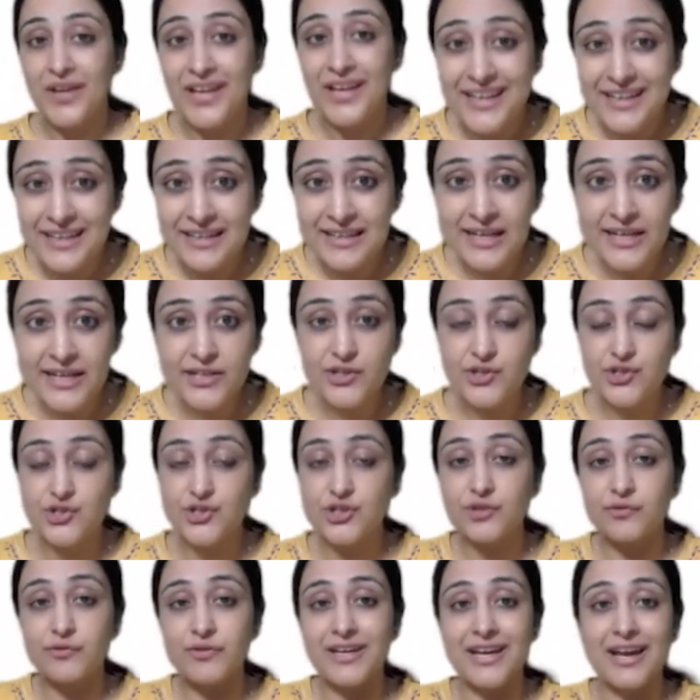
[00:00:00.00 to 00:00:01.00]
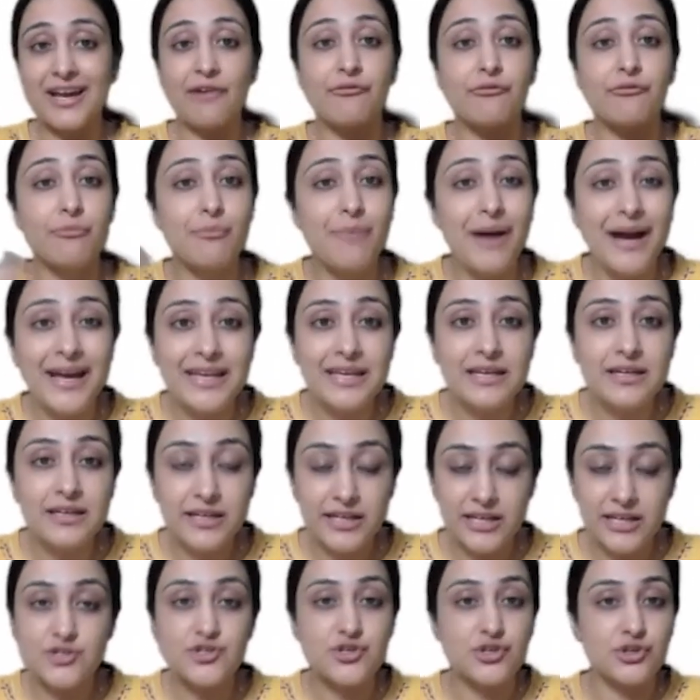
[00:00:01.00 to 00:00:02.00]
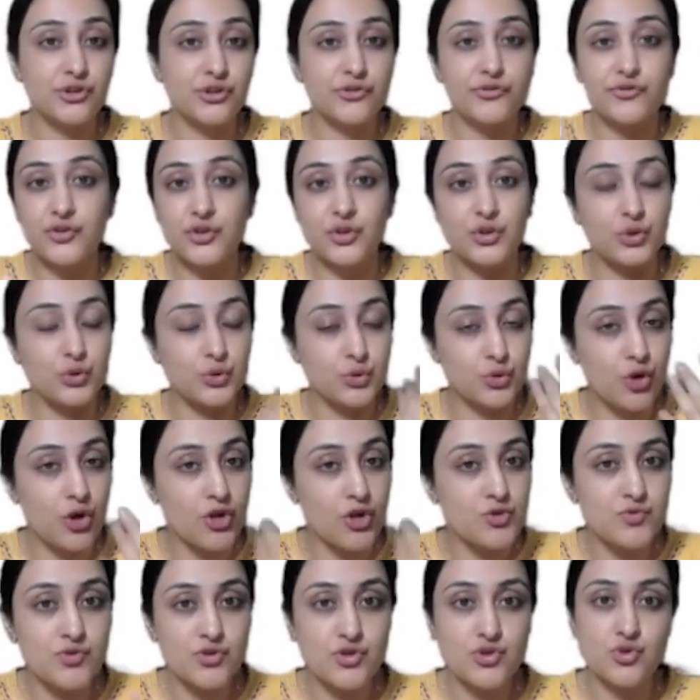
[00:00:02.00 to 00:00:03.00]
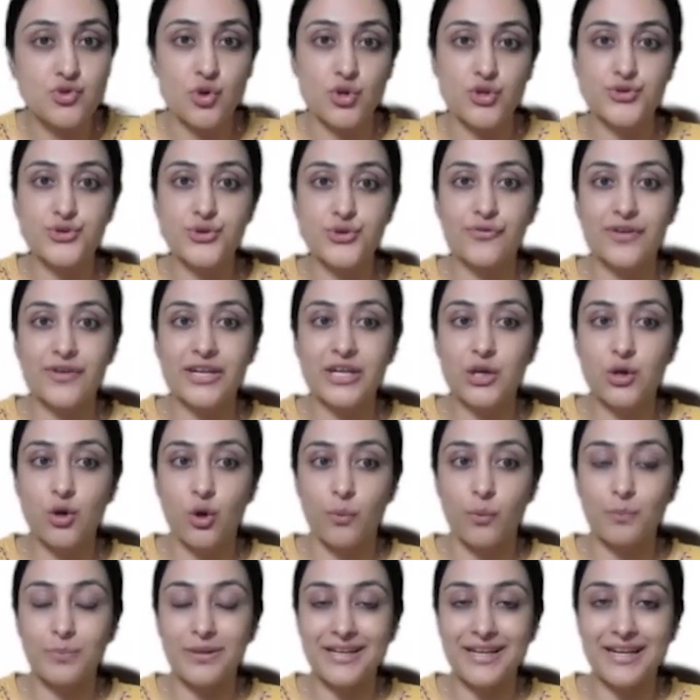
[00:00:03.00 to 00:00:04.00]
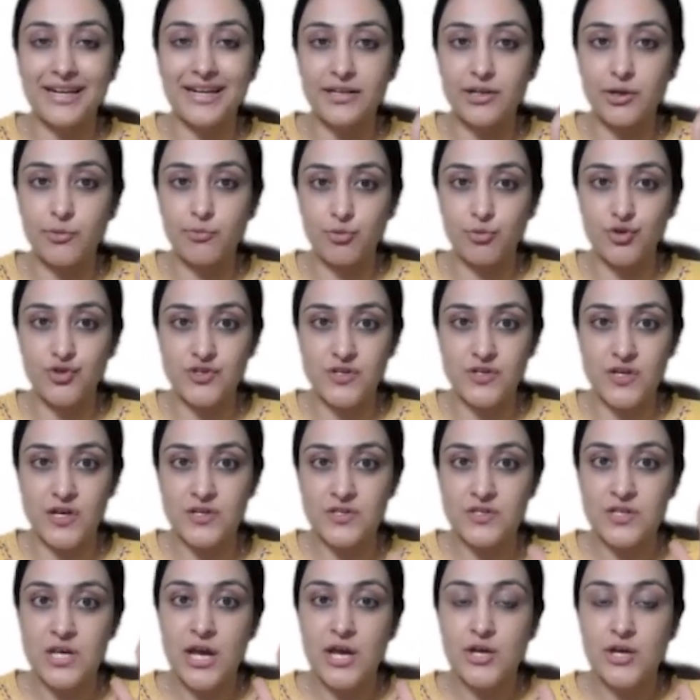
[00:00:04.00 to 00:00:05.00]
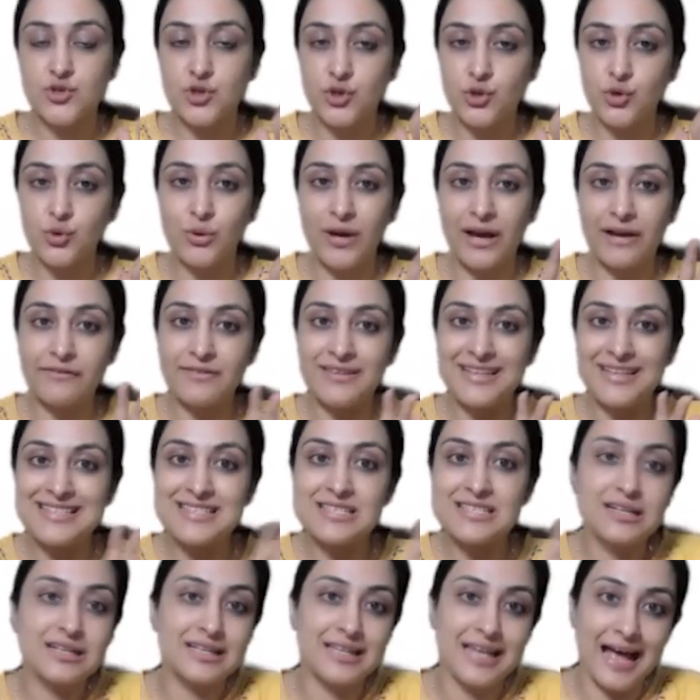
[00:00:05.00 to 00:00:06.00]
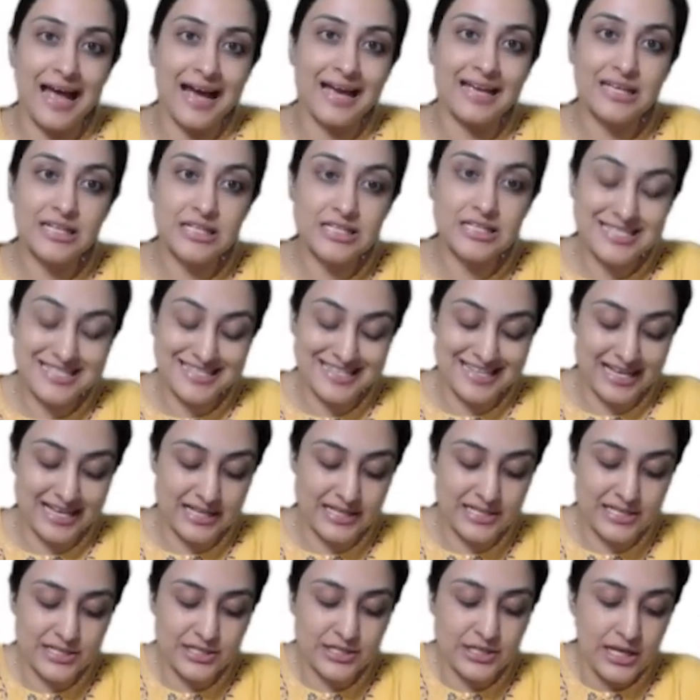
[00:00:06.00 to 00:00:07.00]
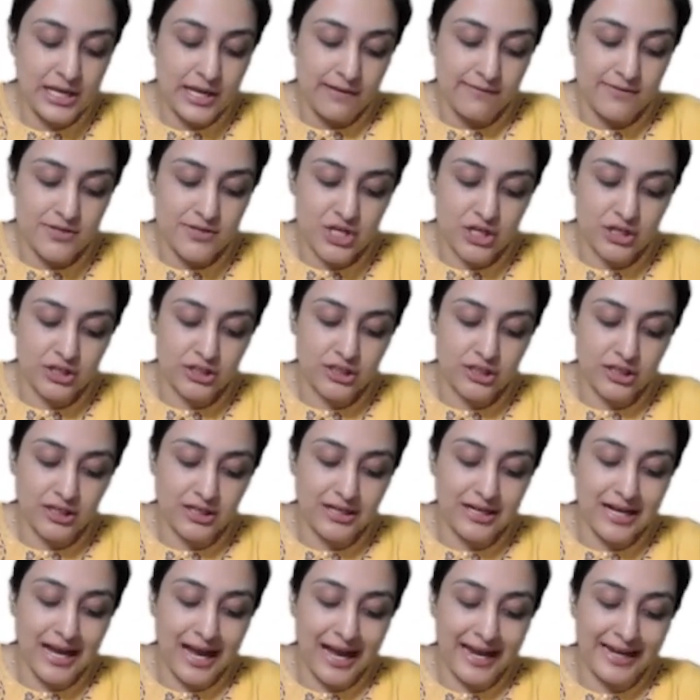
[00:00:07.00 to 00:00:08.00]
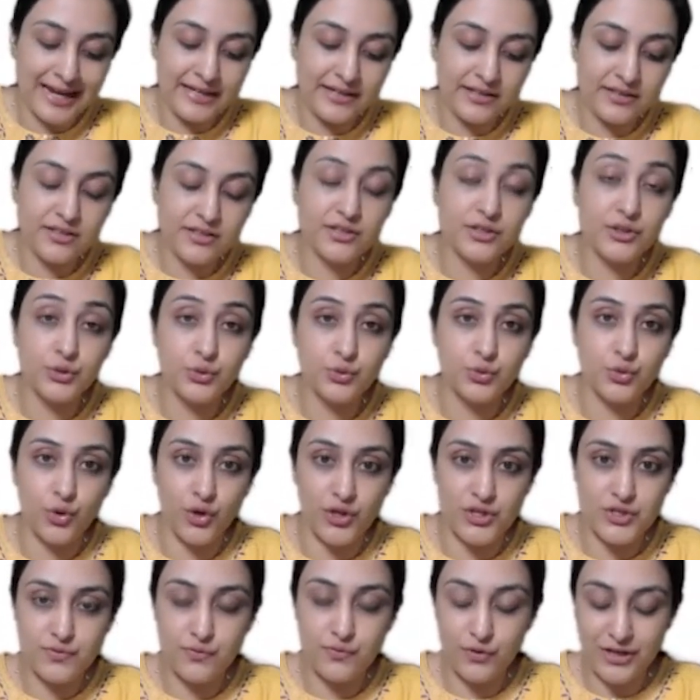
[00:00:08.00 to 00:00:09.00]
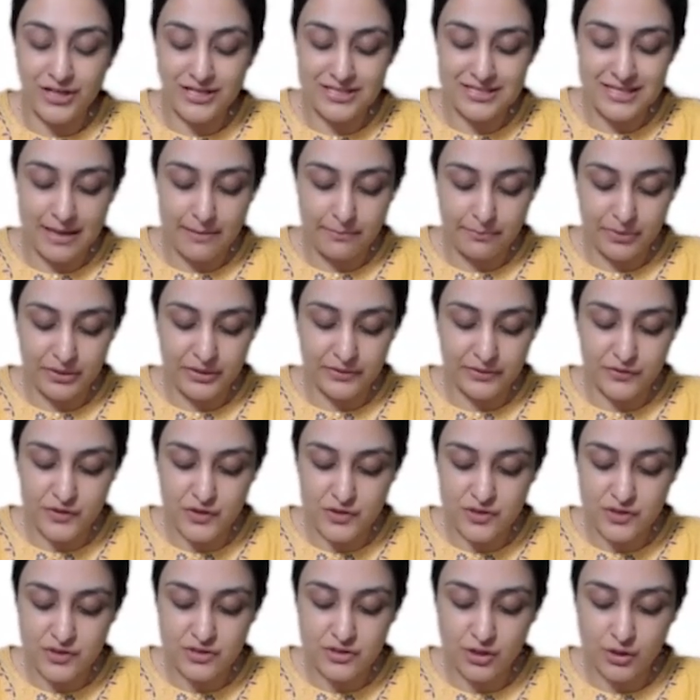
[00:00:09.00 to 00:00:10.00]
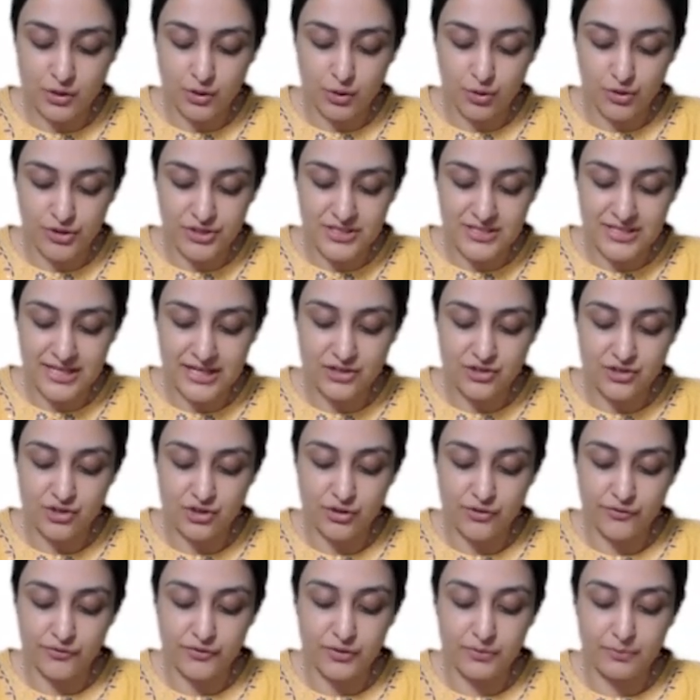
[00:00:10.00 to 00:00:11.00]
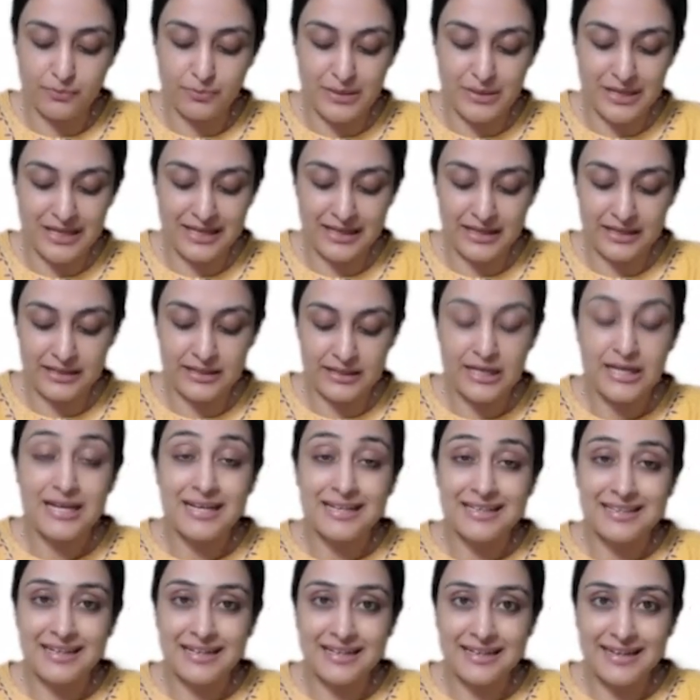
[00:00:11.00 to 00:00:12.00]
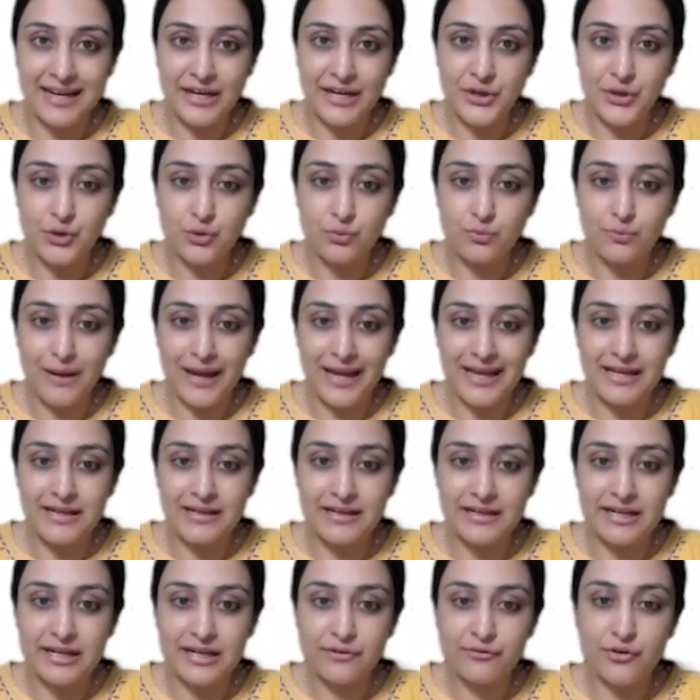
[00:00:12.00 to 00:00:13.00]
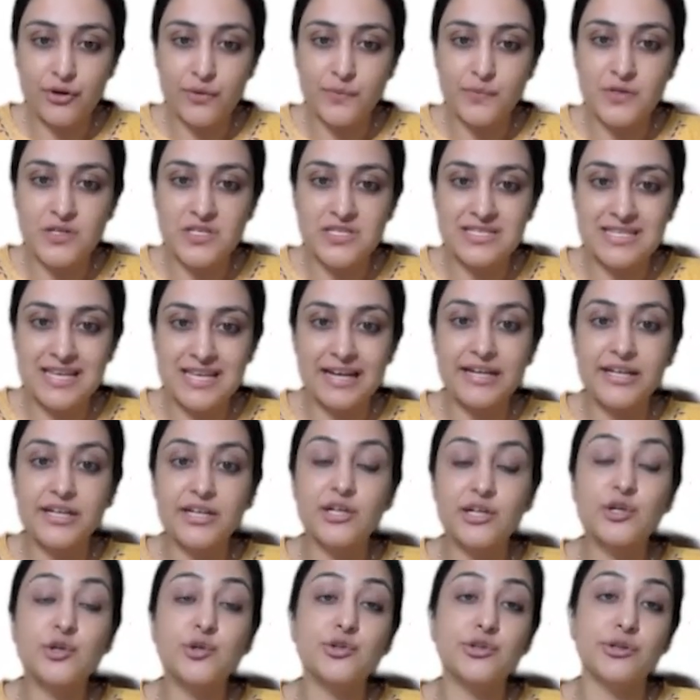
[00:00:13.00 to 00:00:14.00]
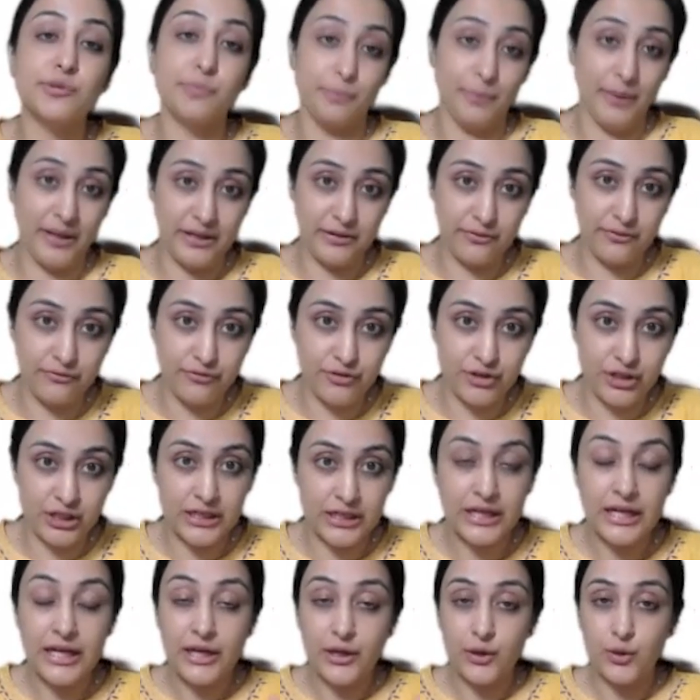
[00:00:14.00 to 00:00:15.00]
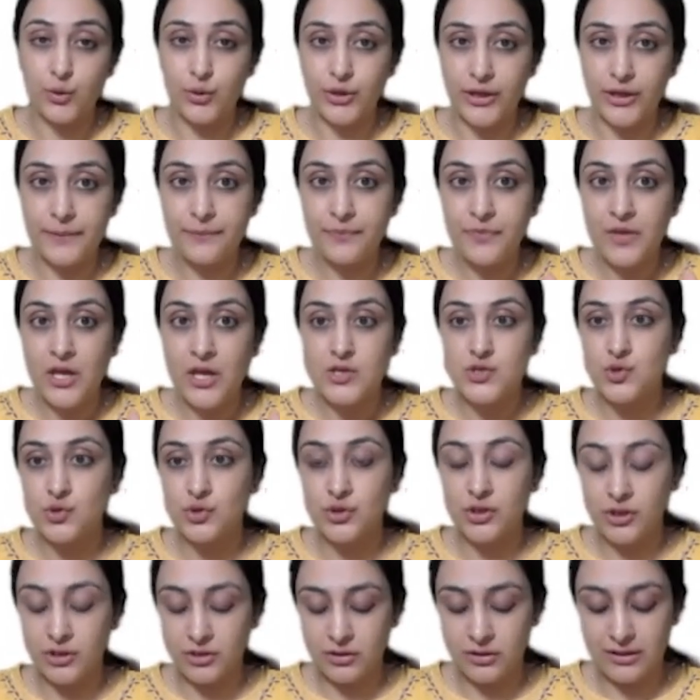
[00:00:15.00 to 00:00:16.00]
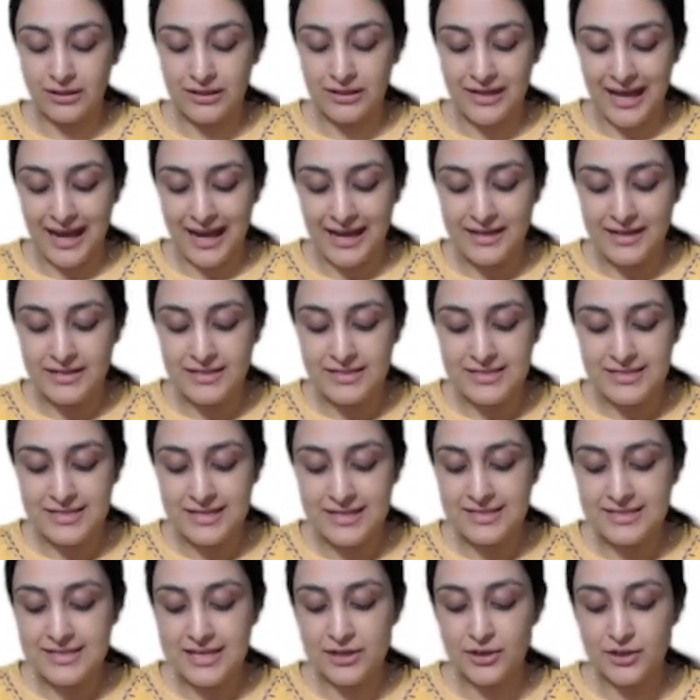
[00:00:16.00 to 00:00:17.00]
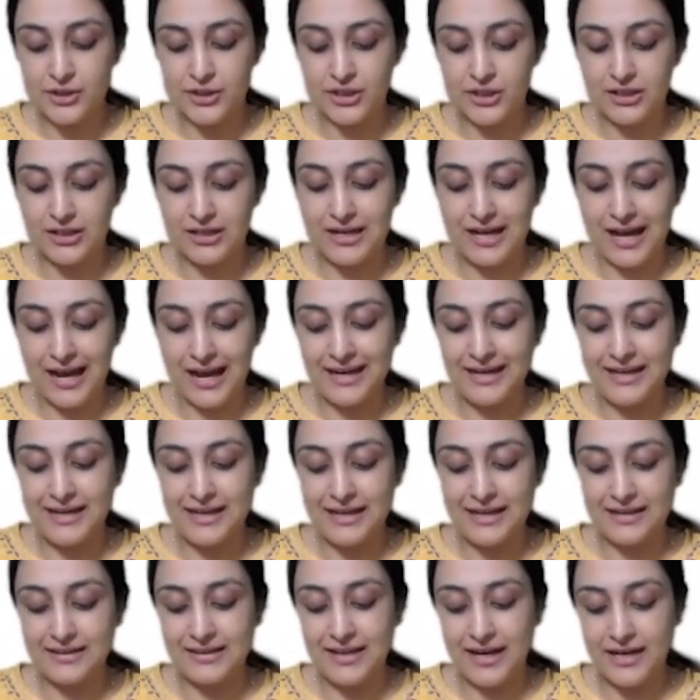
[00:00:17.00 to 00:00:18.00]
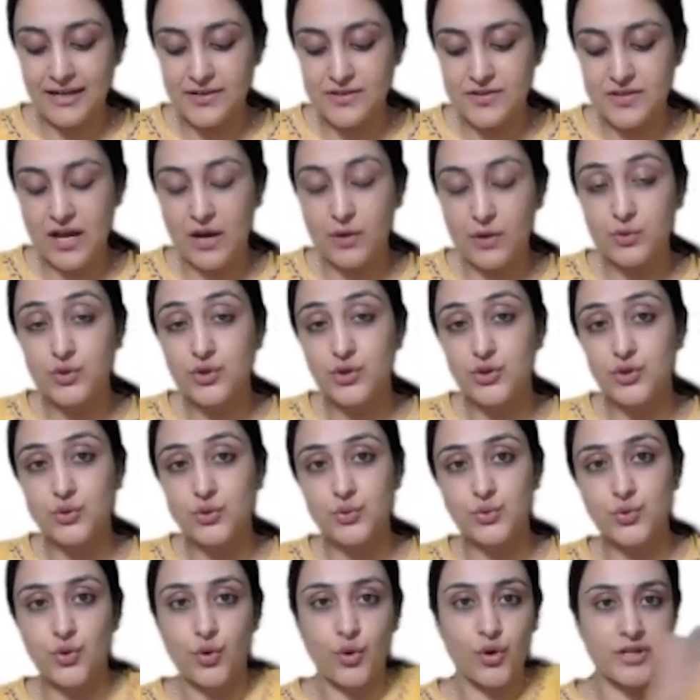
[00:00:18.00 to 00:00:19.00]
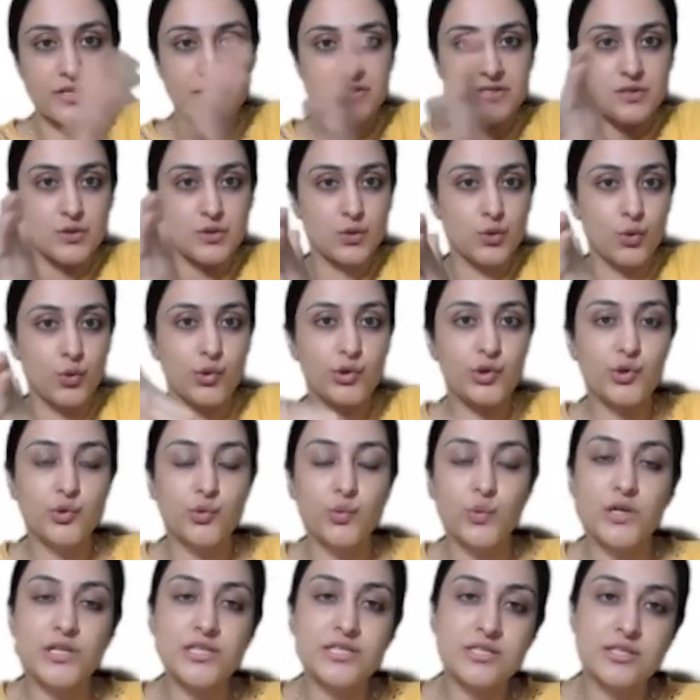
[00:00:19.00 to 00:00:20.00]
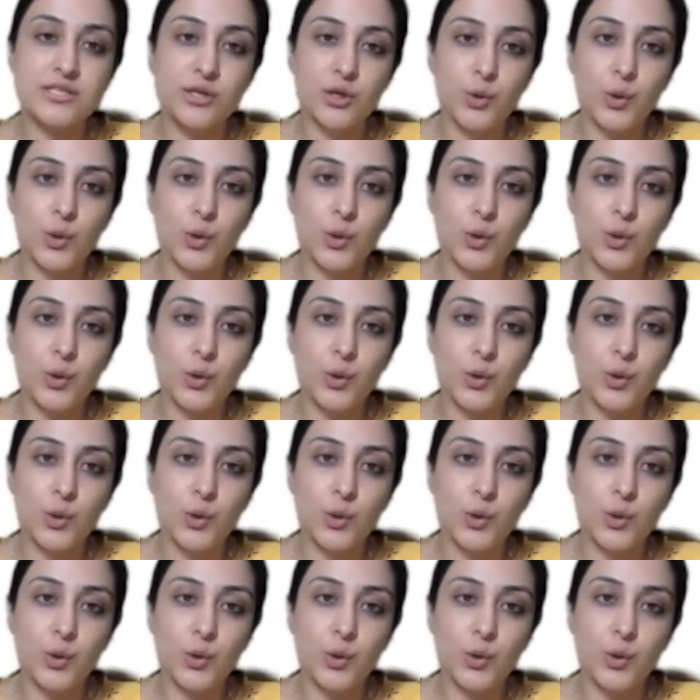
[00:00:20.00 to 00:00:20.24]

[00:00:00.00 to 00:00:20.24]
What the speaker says: In addition, we have migration of the neurons, which is also a very complicated process. So you have these glial cells, which are going to guide the neurons. For example, if this is the cross section of the brain, they tend to migrate from the center to the periphery. Okay, so the glial cells are going to guide, and that is how the neurons go towards the